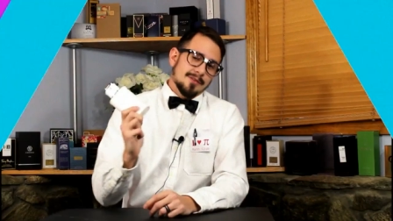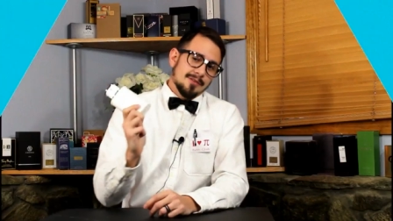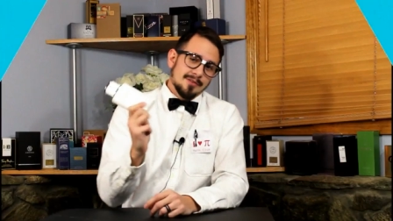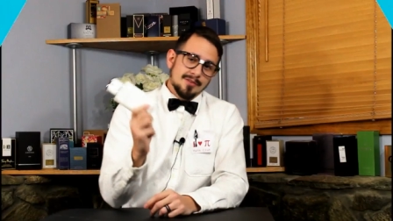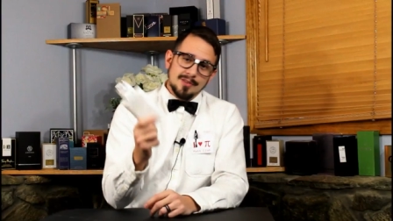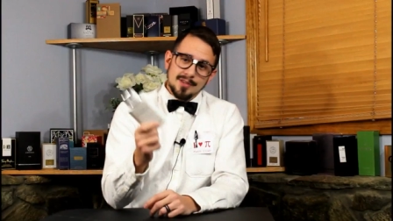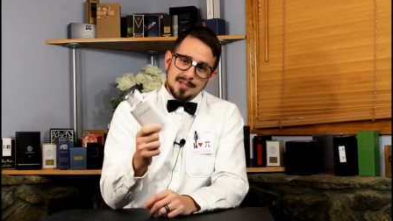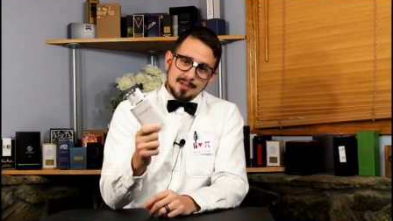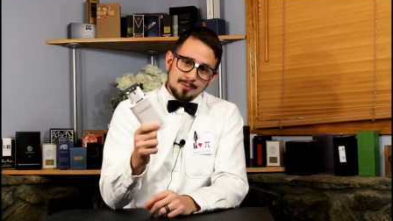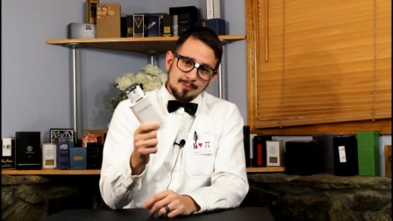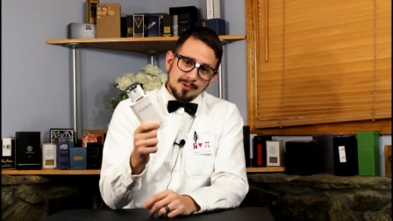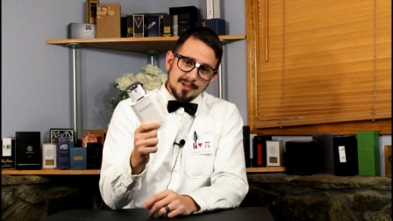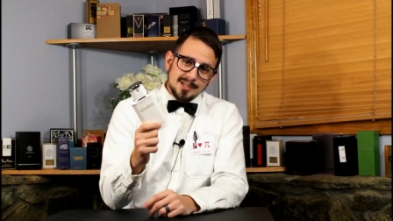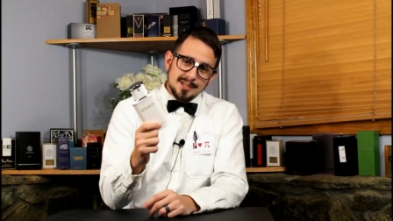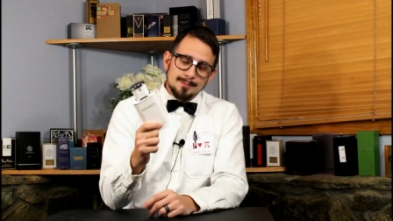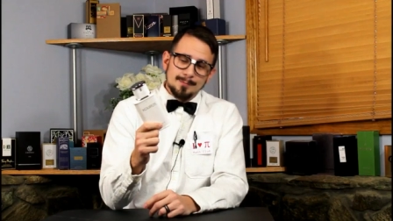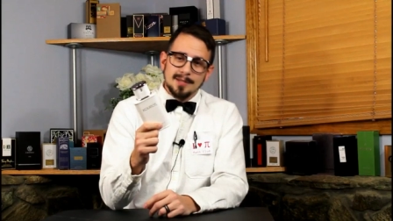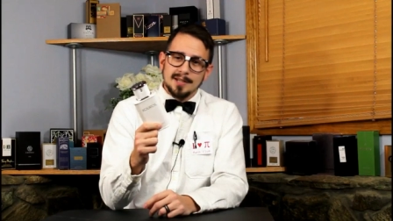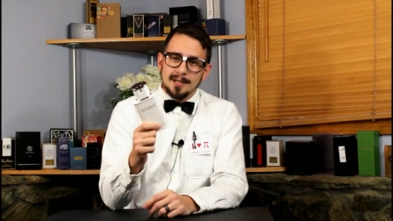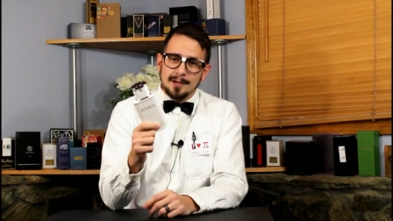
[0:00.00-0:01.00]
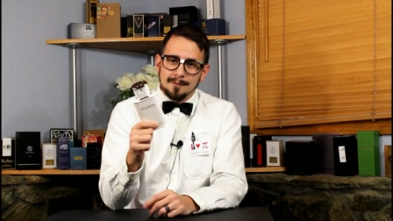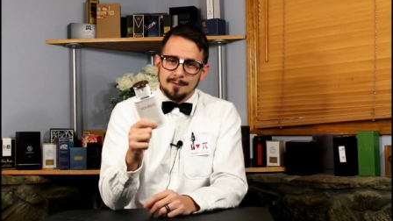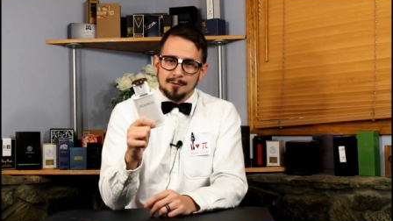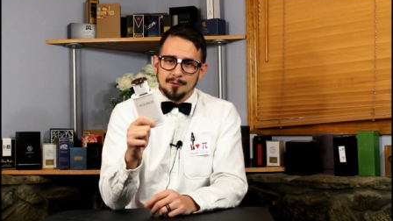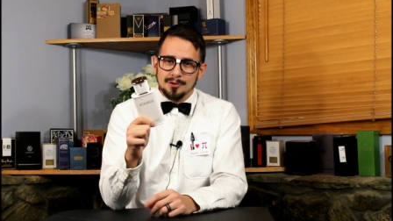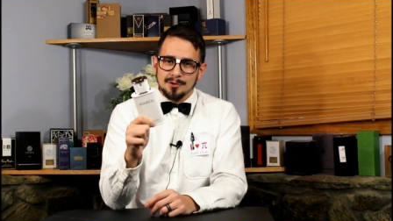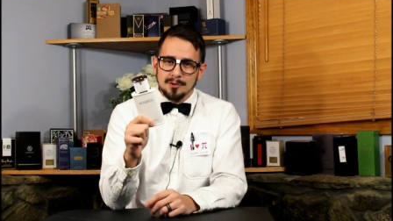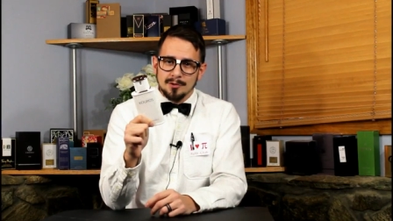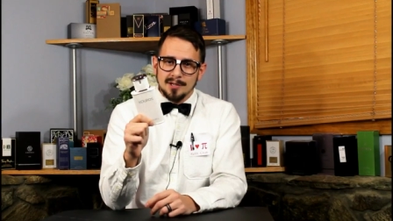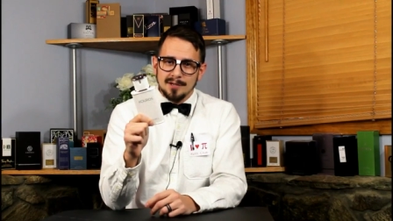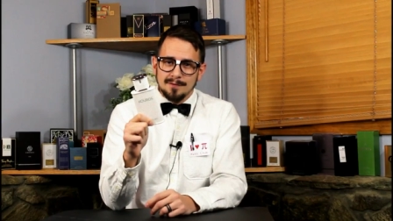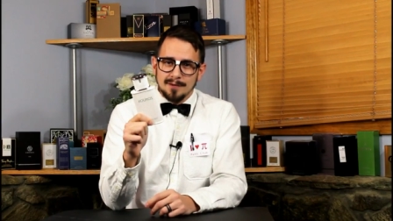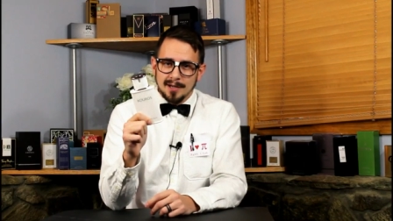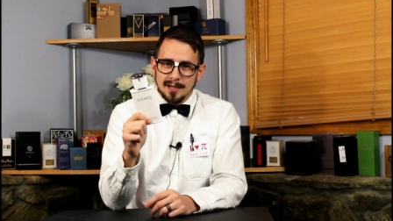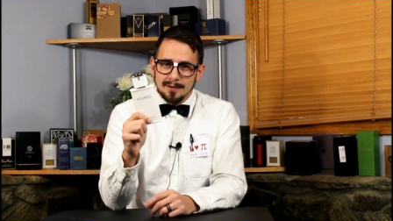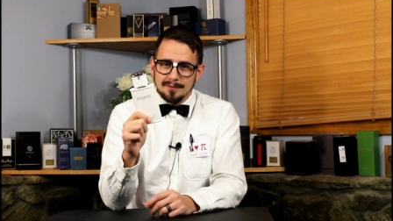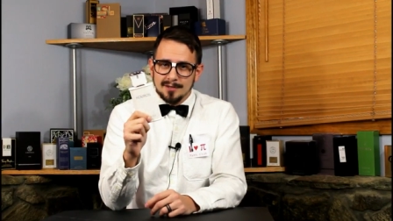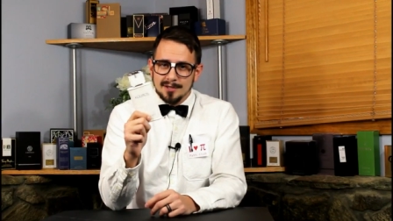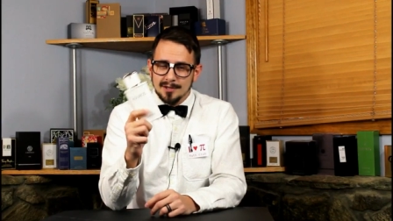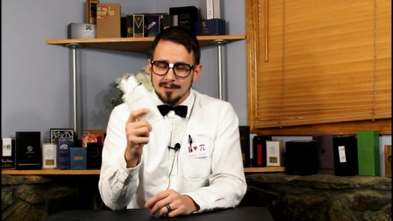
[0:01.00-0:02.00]
This one has been out for
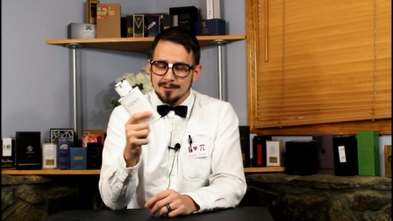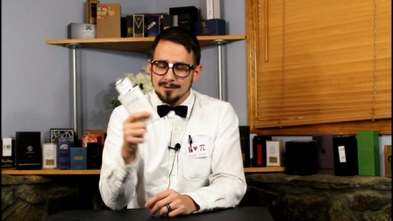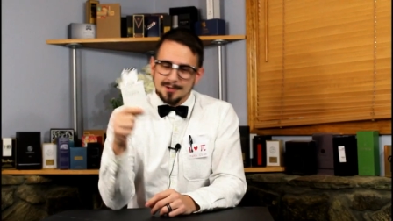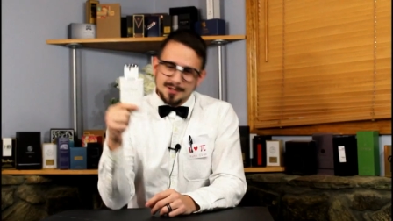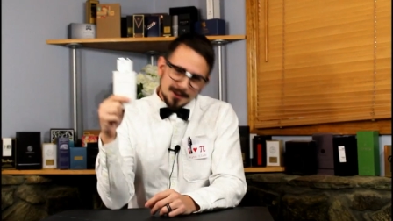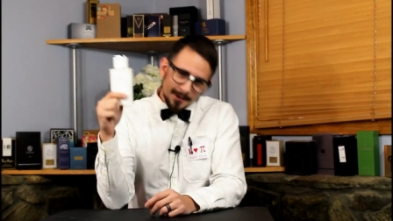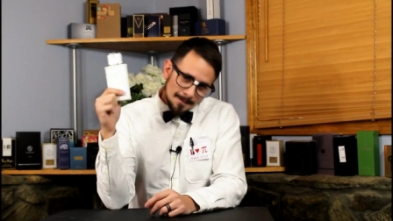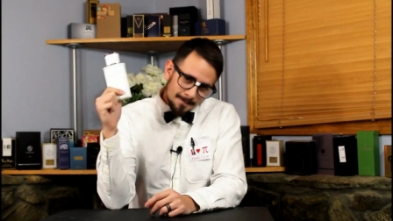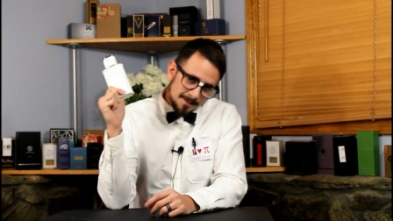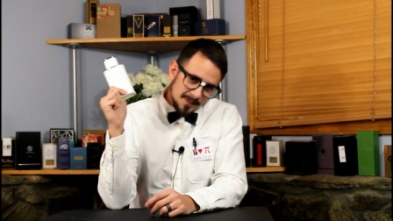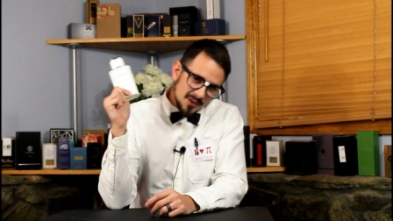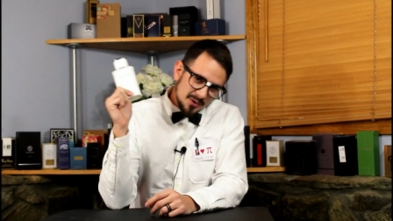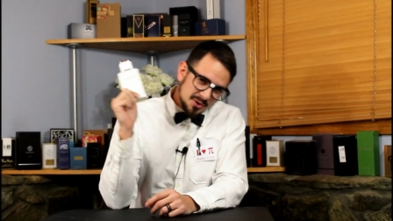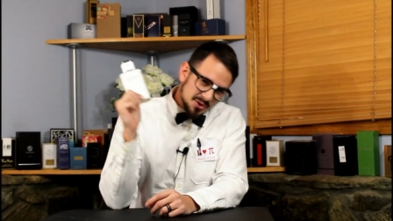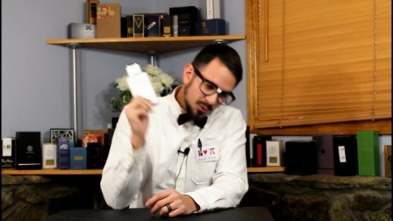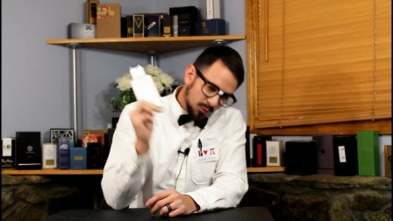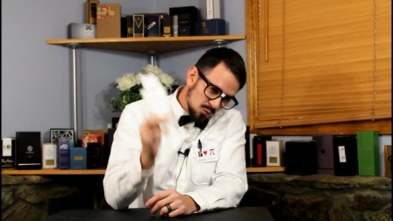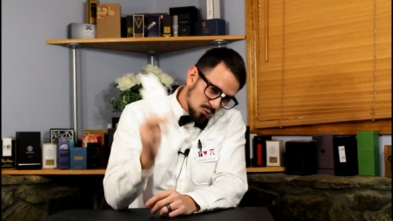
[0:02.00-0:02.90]
35 years. There's a